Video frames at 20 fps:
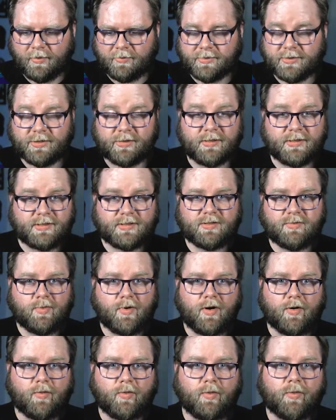So this is a
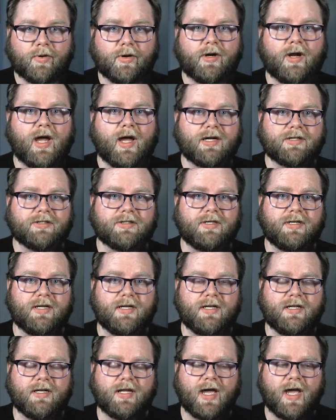part where we're going to actually
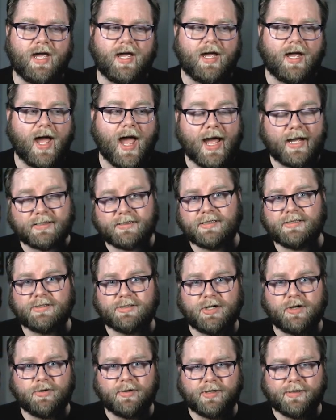need a access
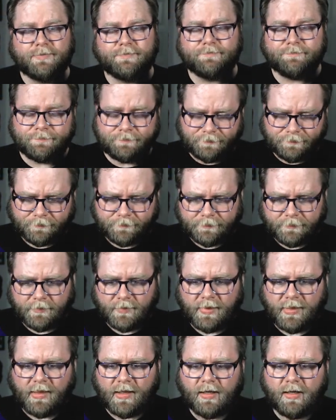token.
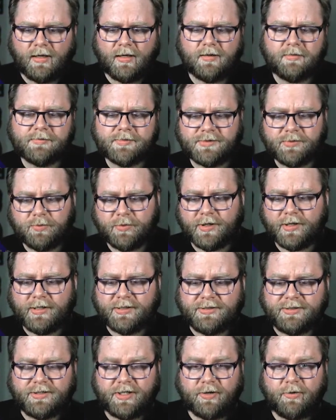So we're going to
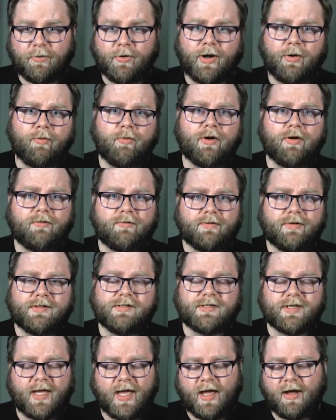generate one for
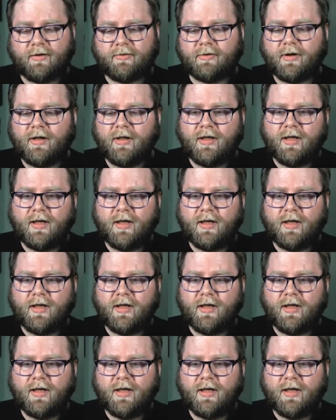this account.